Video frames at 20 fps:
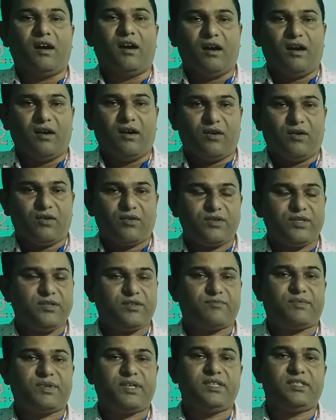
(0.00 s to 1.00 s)
or your
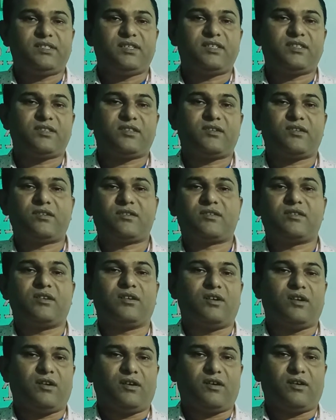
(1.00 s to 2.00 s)
predecessor,
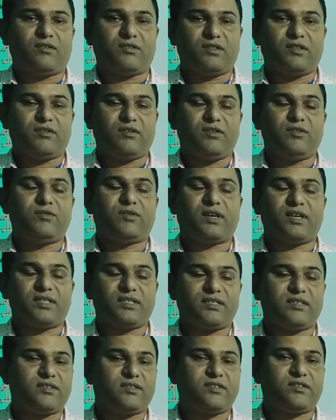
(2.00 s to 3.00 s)
your
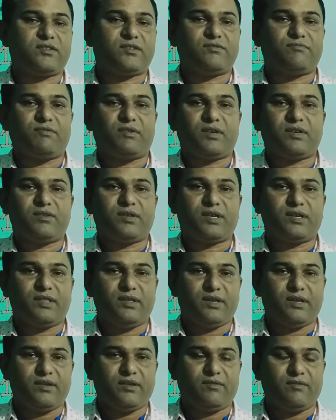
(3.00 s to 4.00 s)
ancestors,
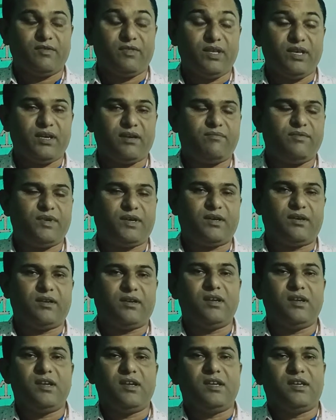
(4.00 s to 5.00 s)
what they have done,
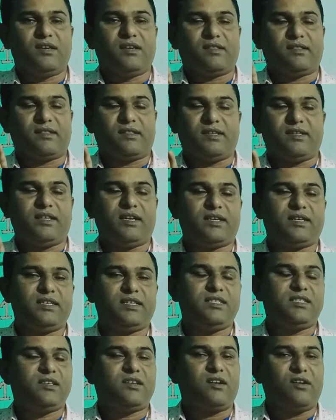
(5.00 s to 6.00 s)
that
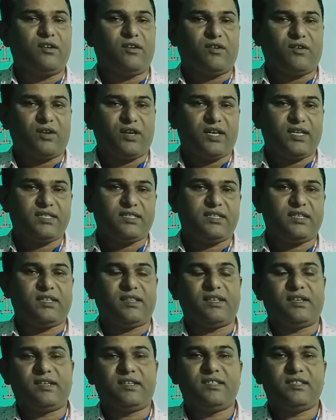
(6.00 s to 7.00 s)
is long lasting,
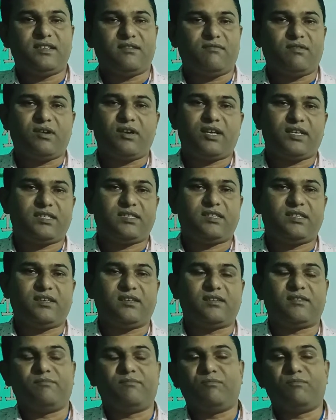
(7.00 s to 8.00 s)
that is everlasting.
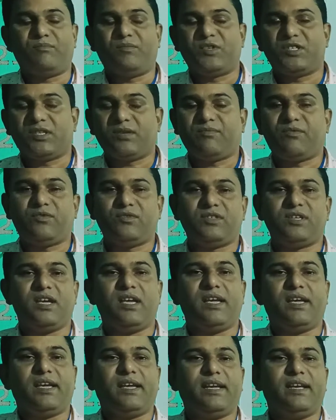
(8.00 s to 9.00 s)
Suppose
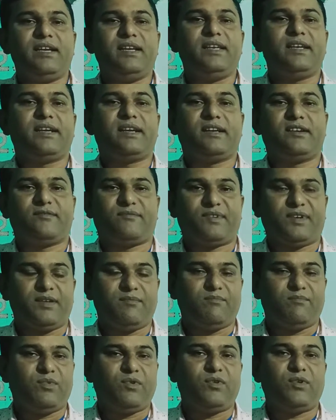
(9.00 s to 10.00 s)
any kind of
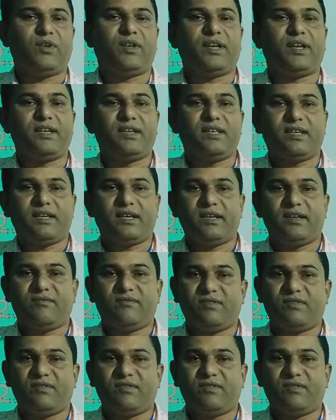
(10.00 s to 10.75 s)
temple, any kind of